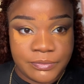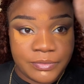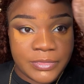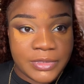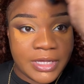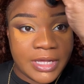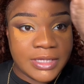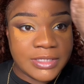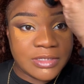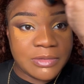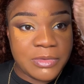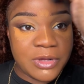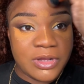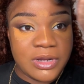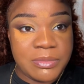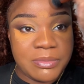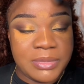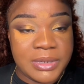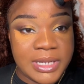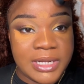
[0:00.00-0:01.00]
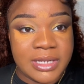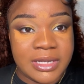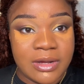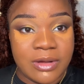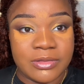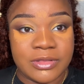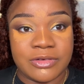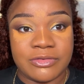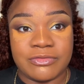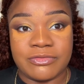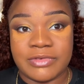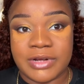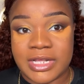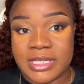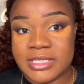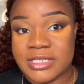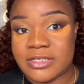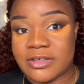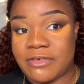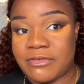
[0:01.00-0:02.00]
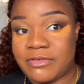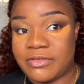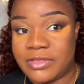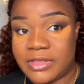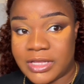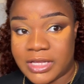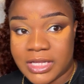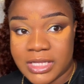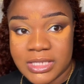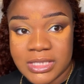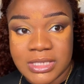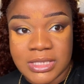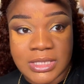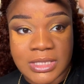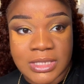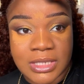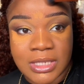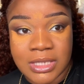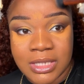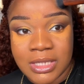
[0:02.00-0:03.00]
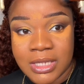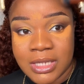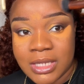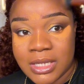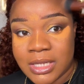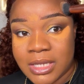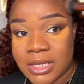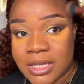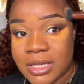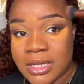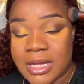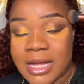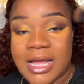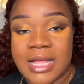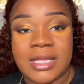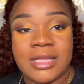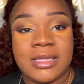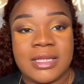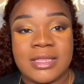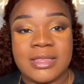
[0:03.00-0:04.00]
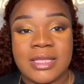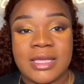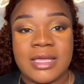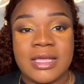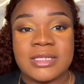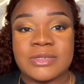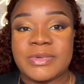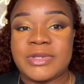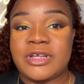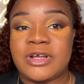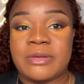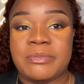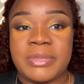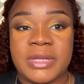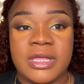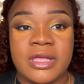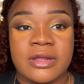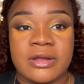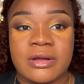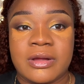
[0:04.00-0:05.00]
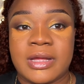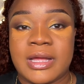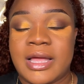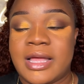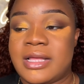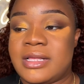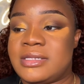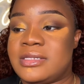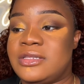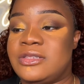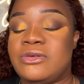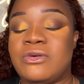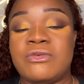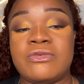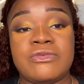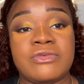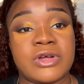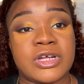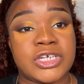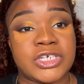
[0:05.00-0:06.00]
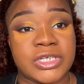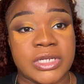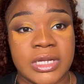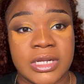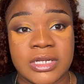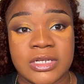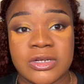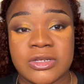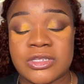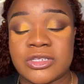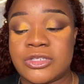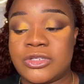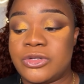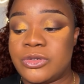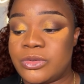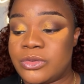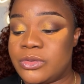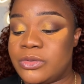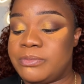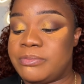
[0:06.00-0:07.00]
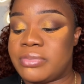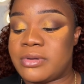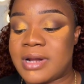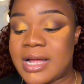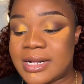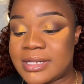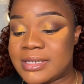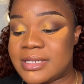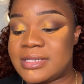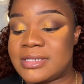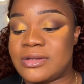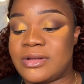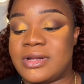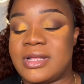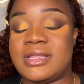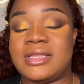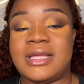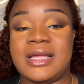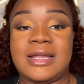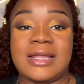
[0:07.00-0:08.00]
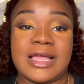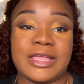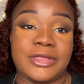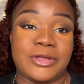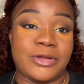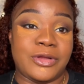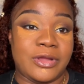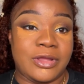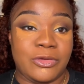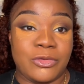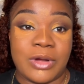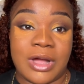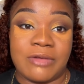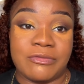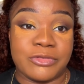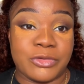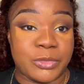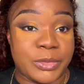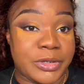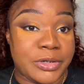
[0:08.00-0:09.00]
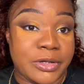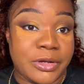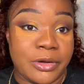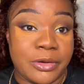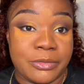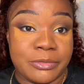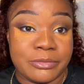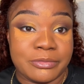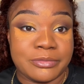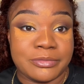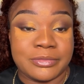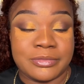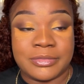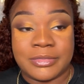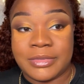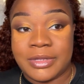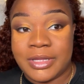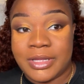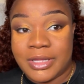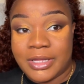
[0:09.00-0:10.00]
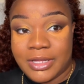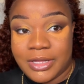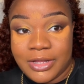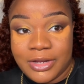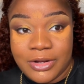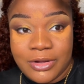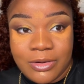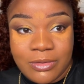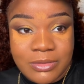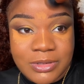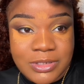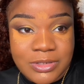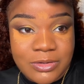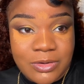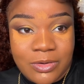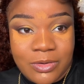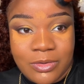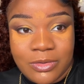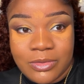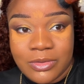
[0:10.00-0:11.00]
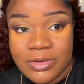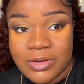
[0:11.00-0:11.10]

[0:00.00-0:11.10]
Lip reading: Okay, so I'm gonna blend out the rest of this. And the thing is, when you're a beginner, guys, don't rush it. Just do practice on a day that you have nowhere to go, you know. So